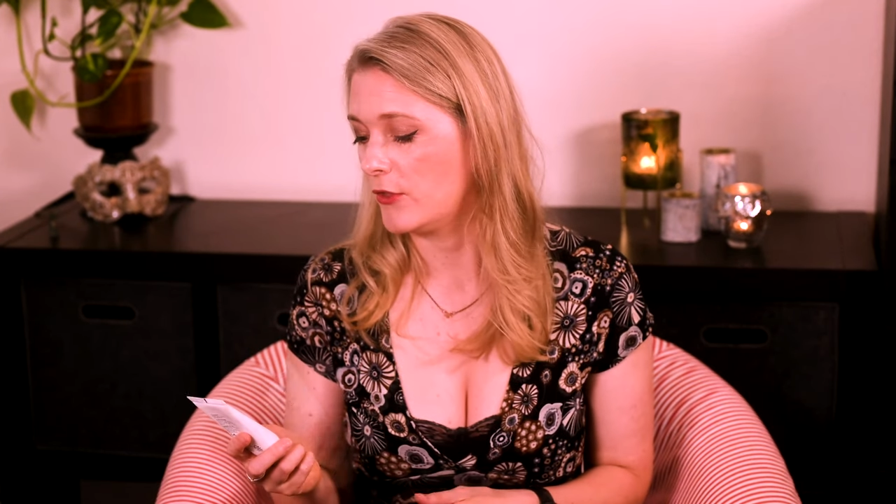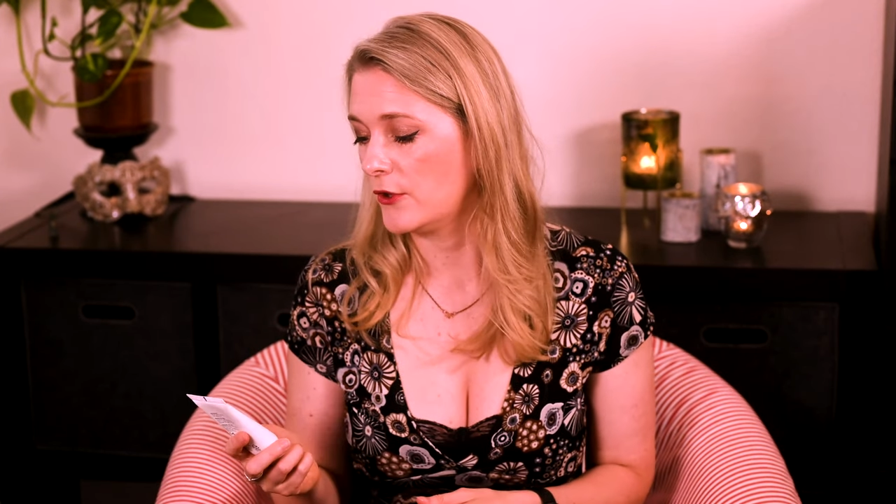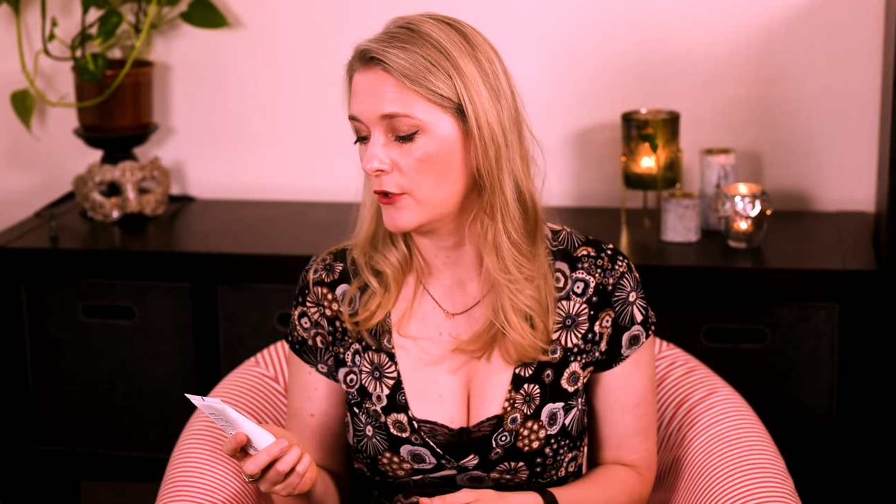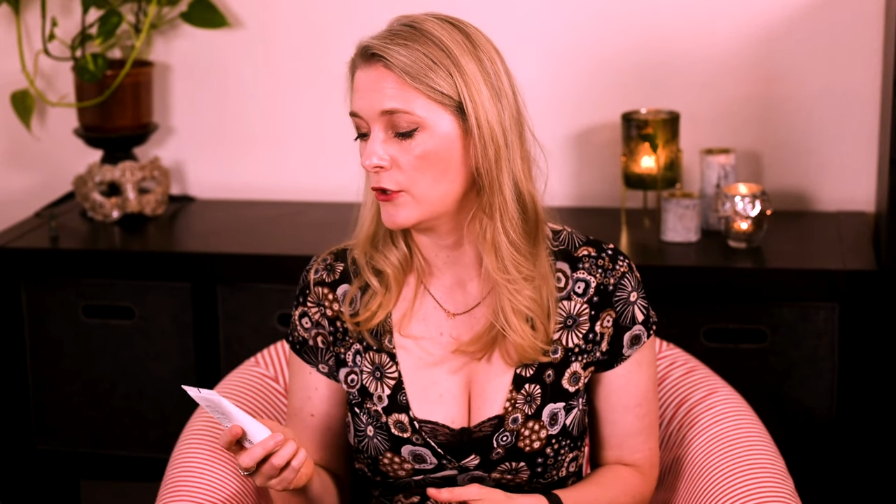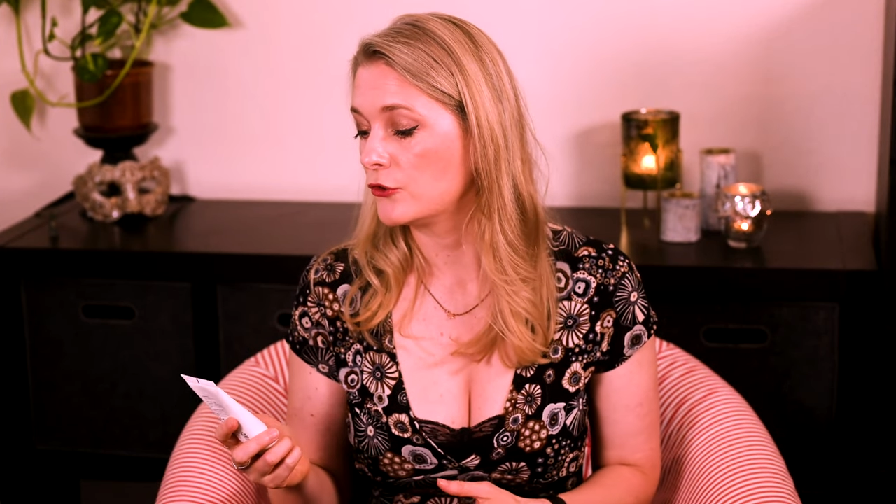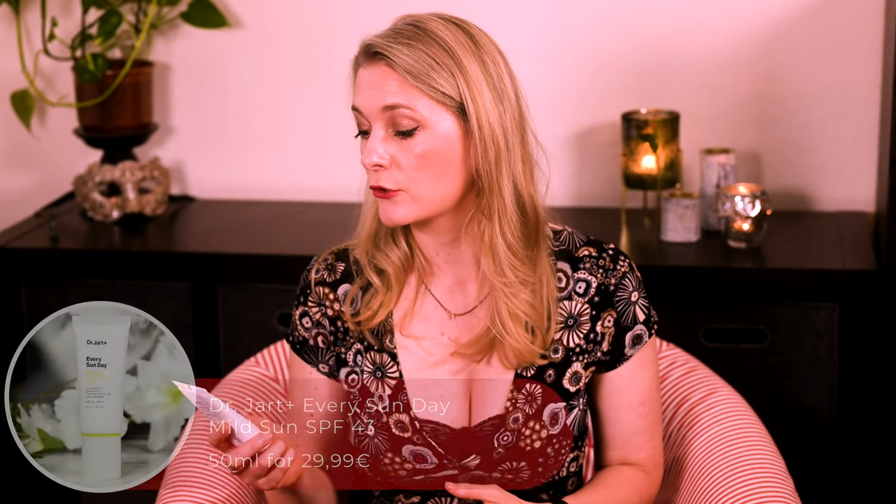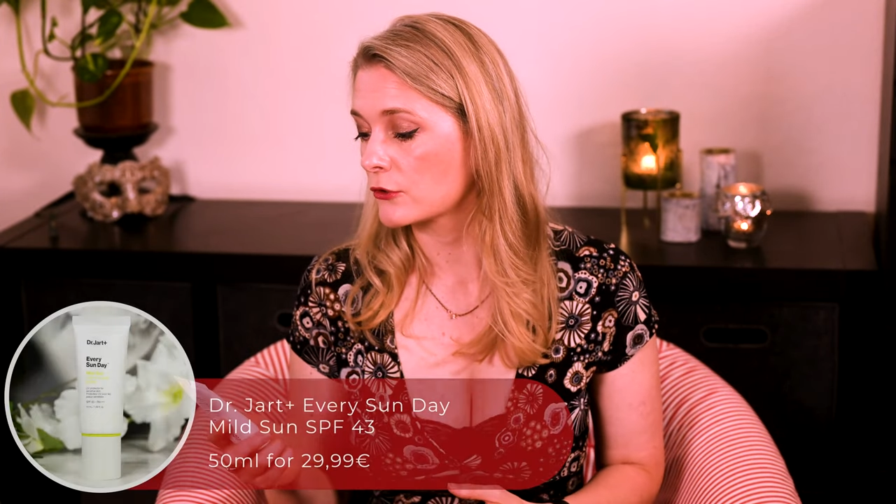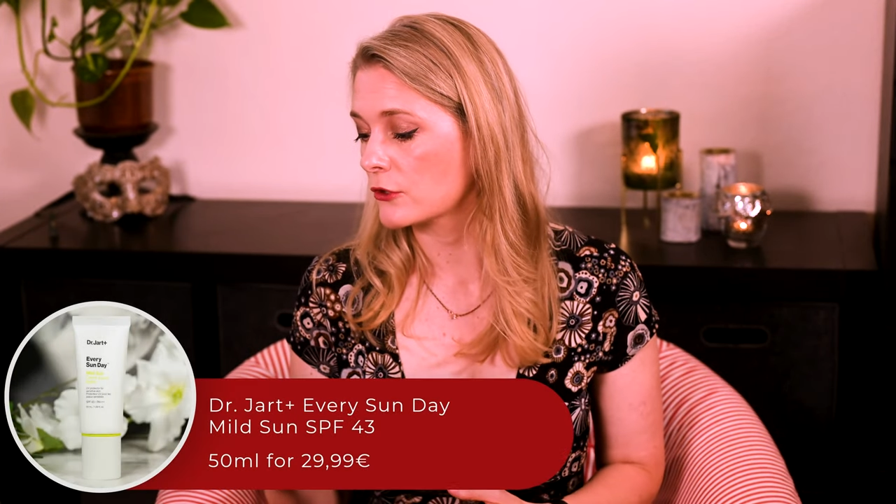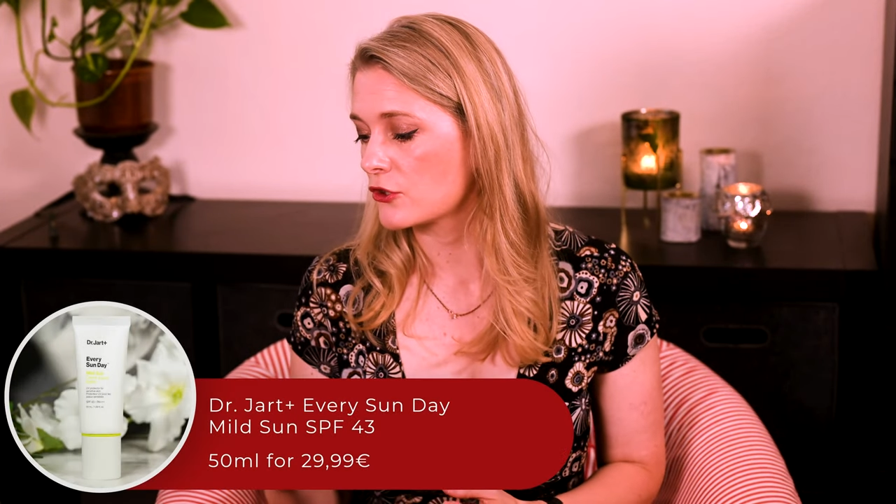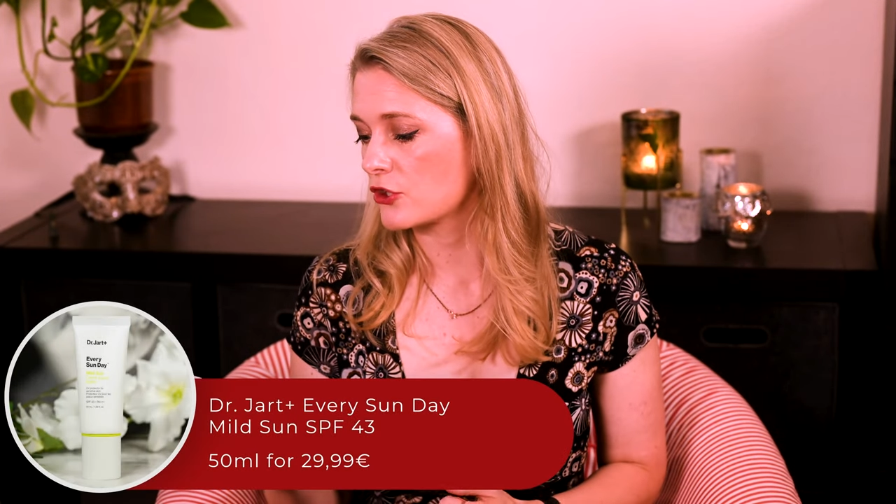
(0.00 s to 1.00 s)
The
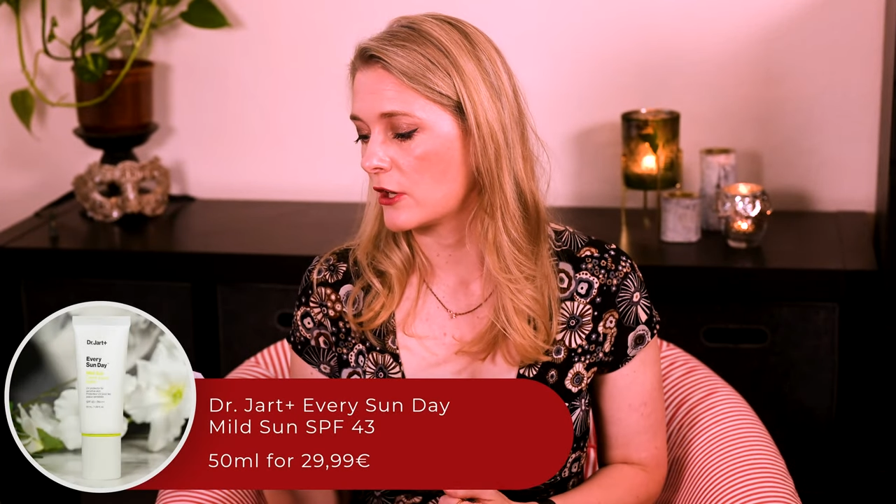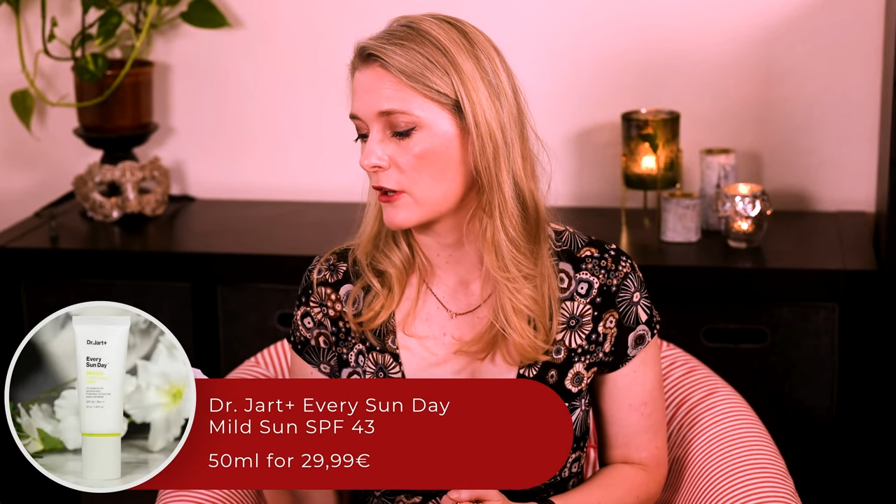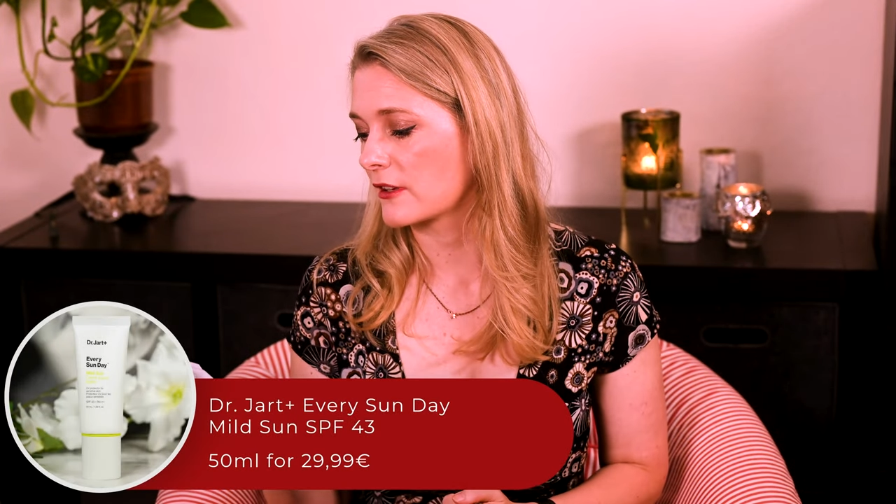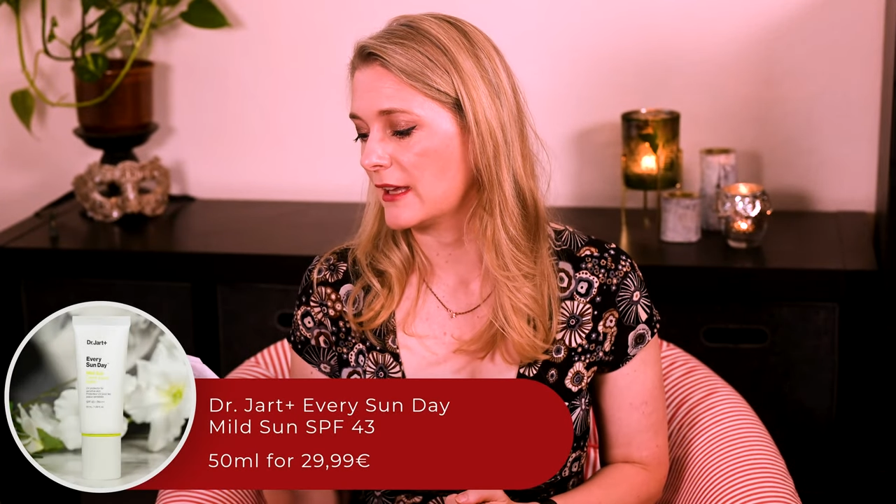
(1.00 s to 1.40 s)
Dr. Jart